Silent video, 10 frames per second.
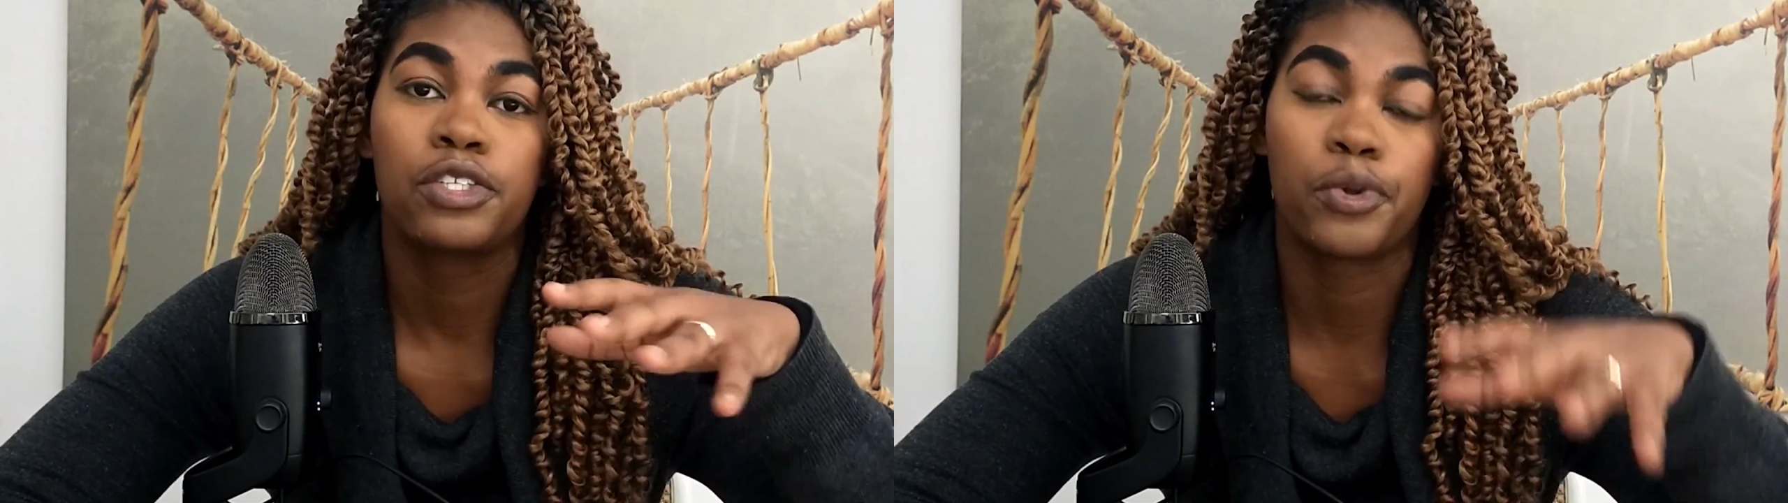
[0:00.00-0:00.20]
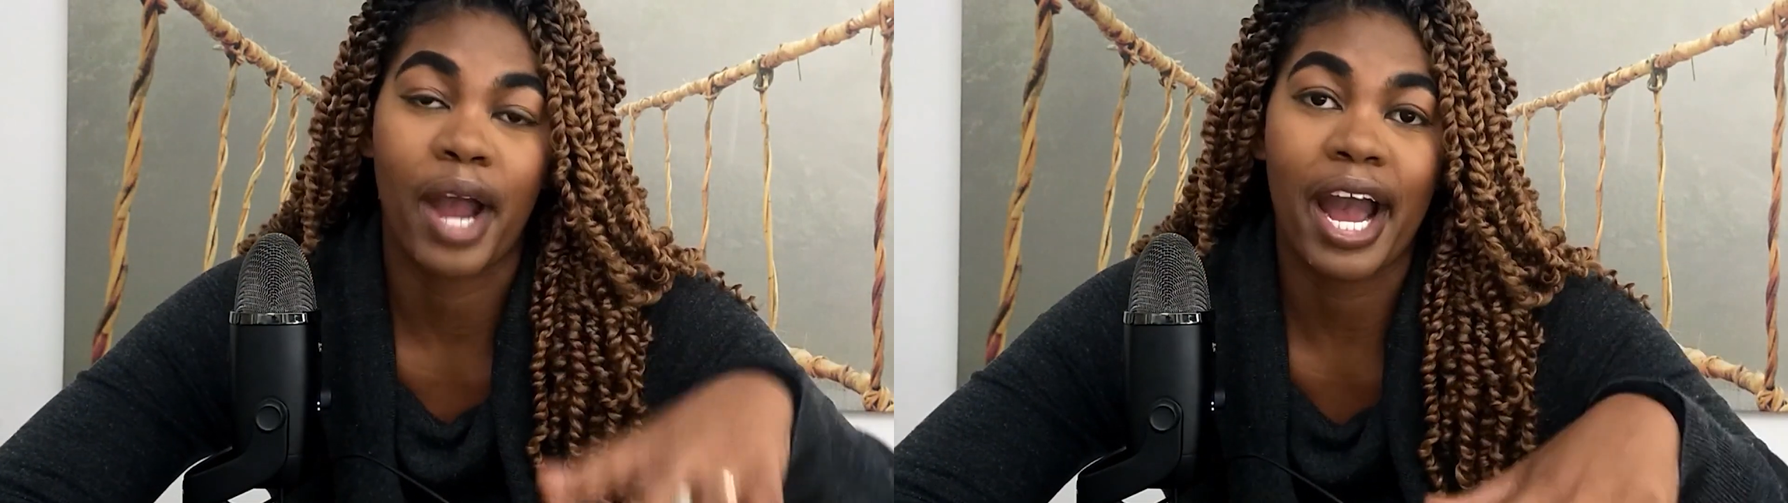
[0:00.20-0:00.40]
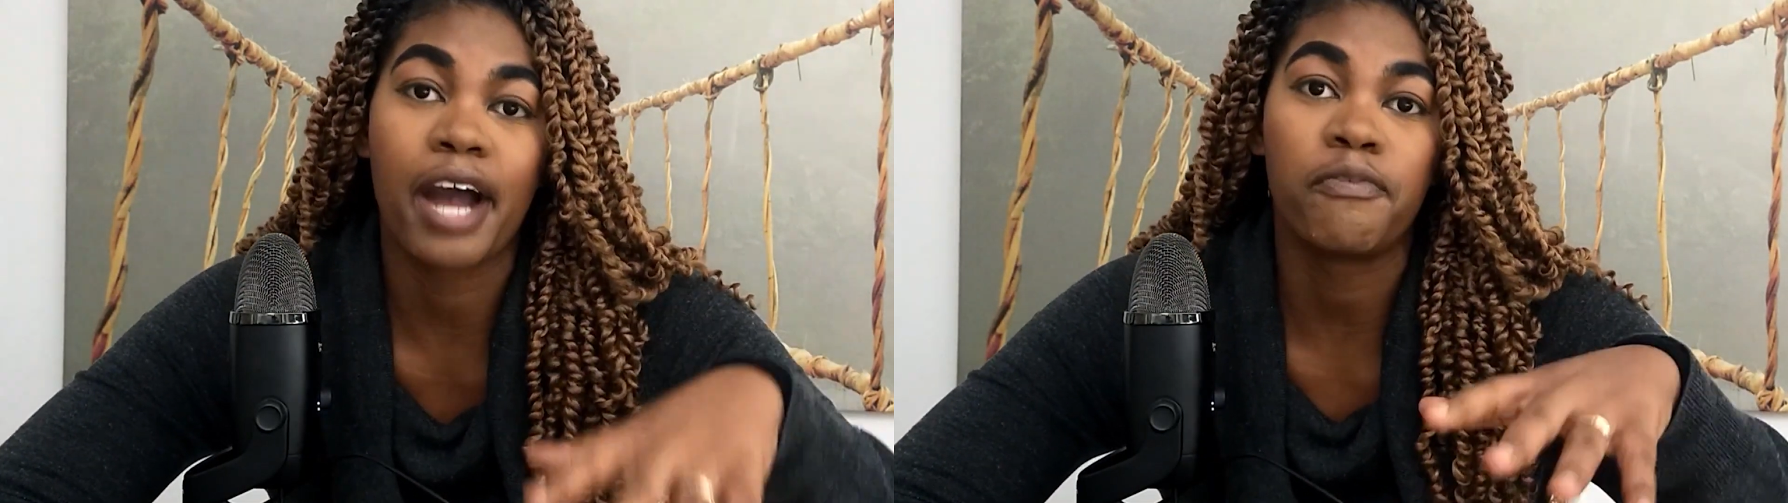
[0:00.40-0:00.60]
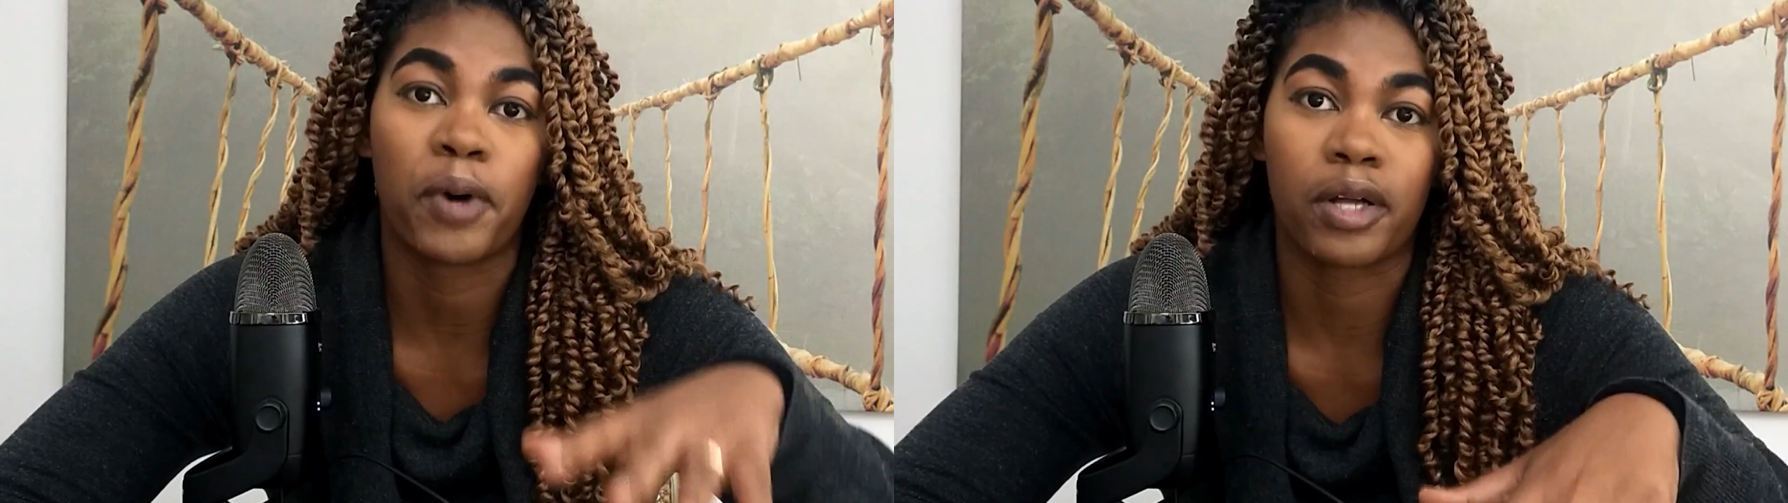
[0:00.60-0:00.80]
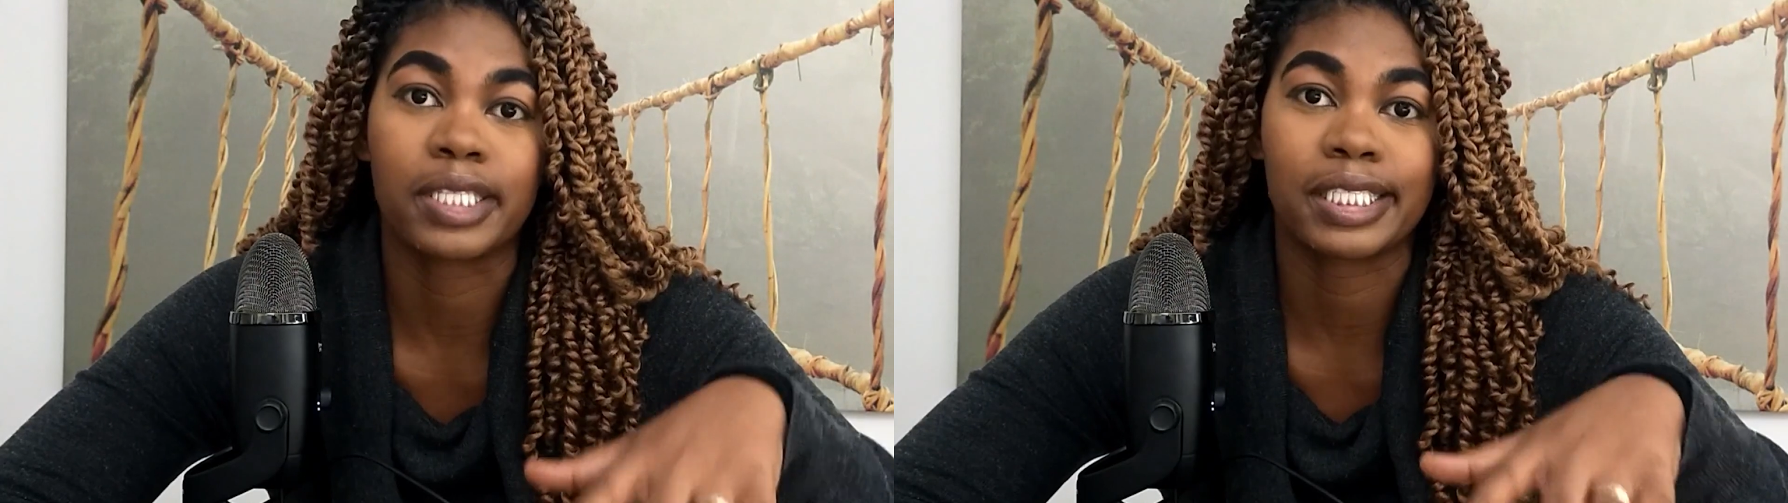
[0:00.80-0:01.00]
to have
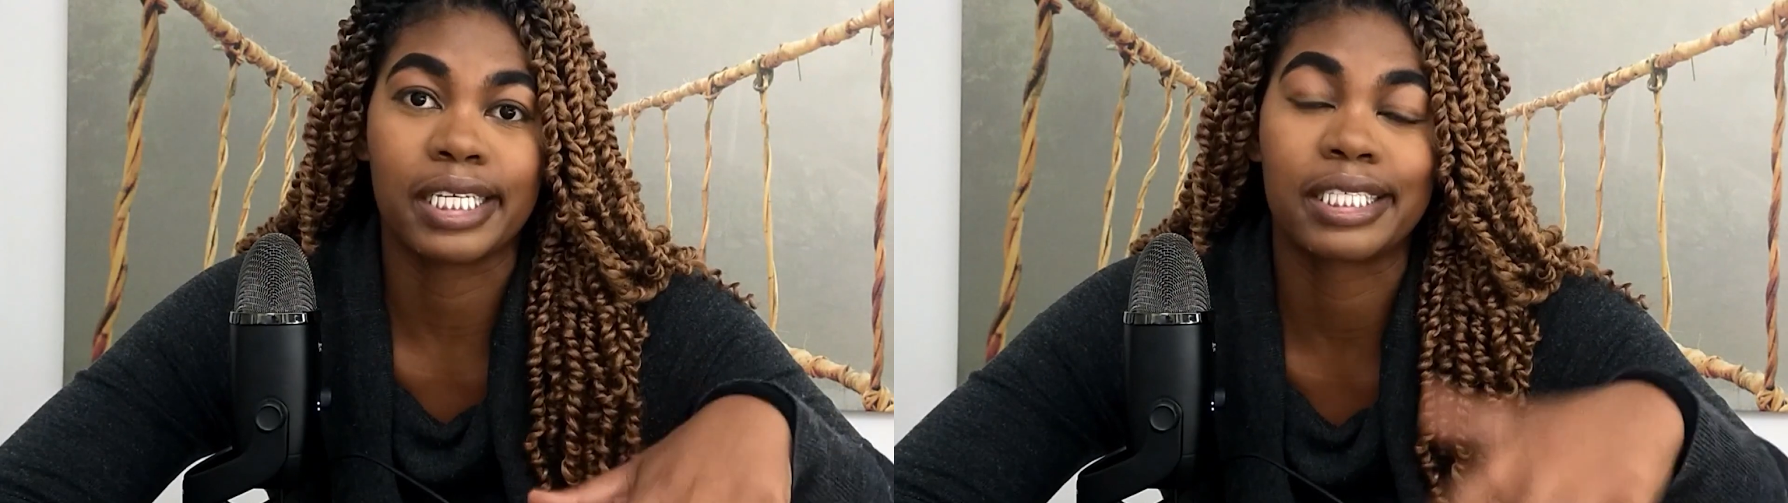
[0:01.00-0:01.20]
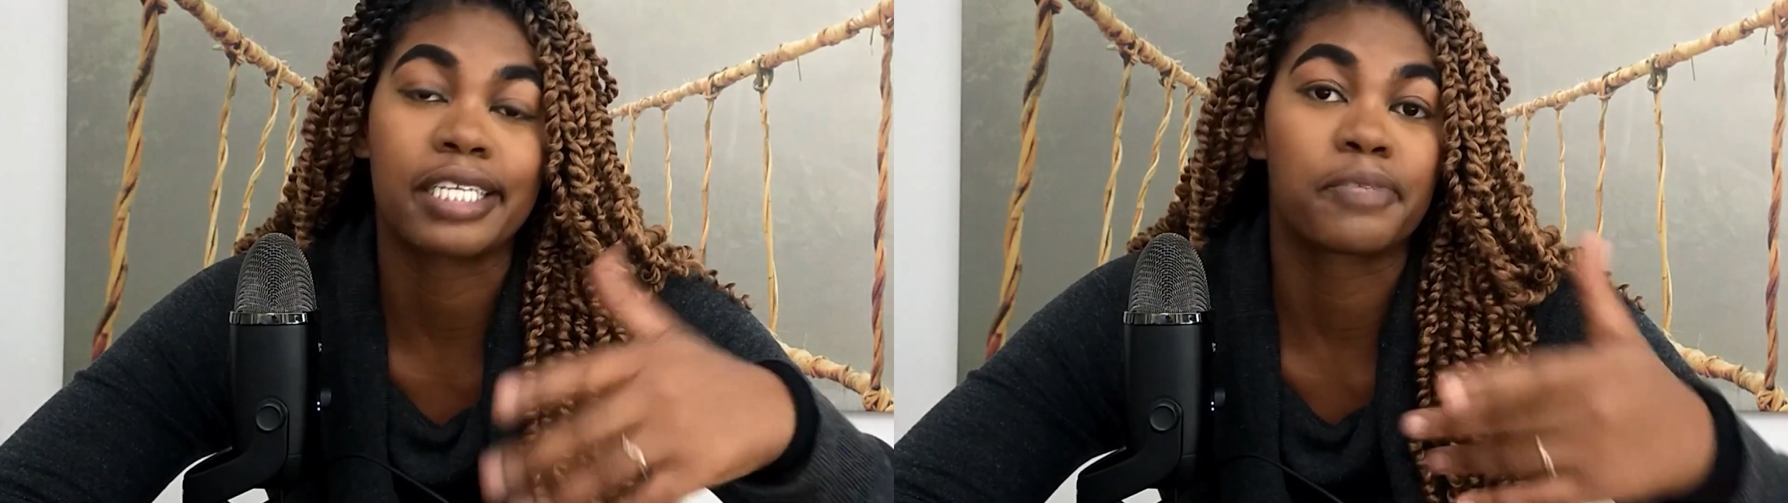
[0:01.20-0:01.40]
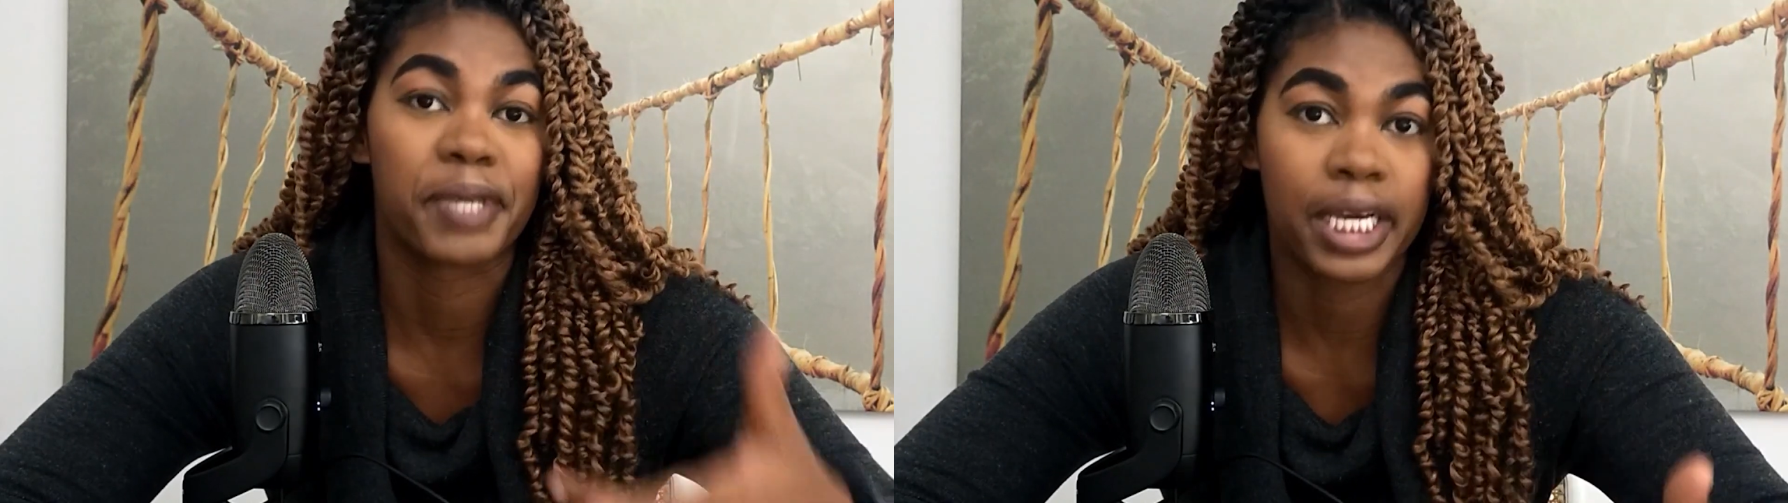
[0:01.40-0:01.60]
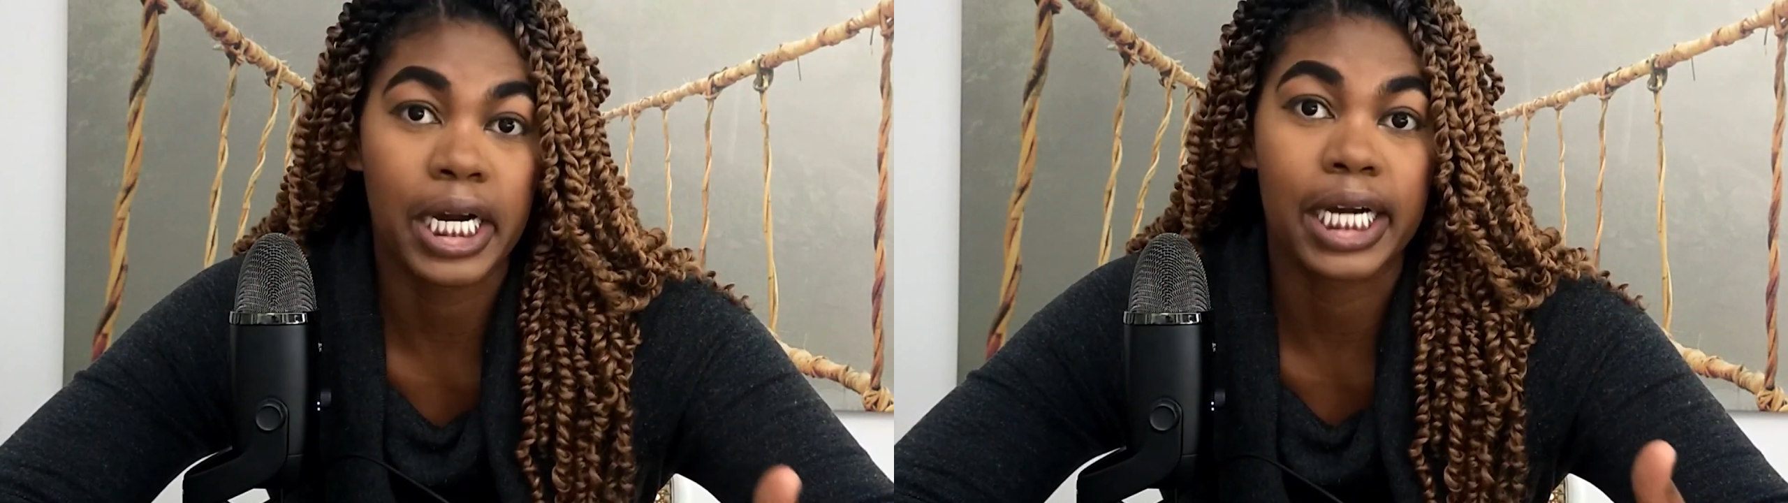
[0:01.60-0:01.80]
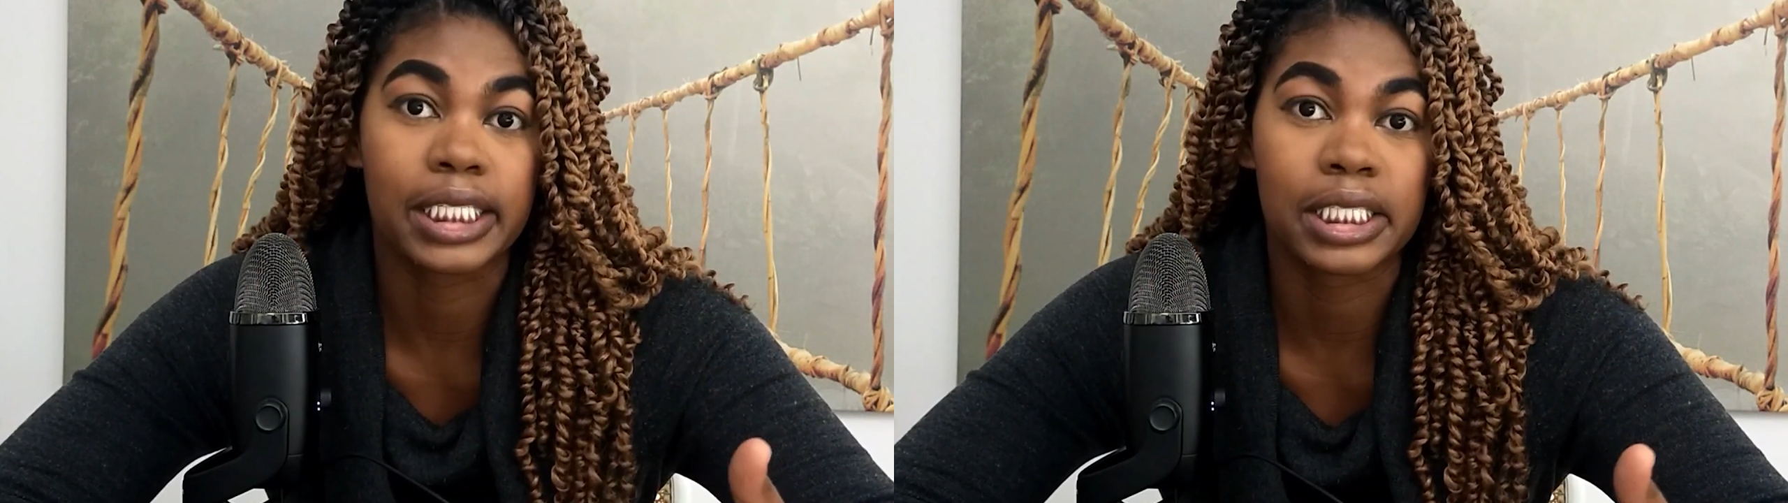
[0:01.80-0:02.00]
policies is
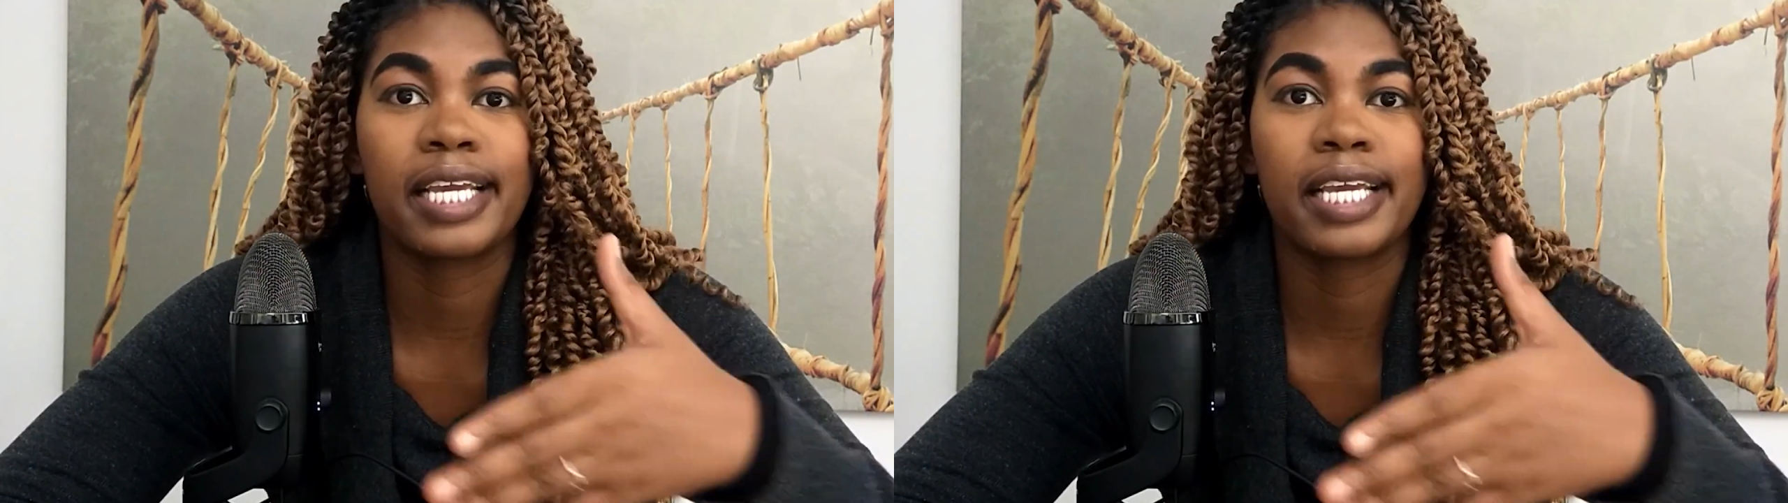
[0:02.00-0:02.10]
because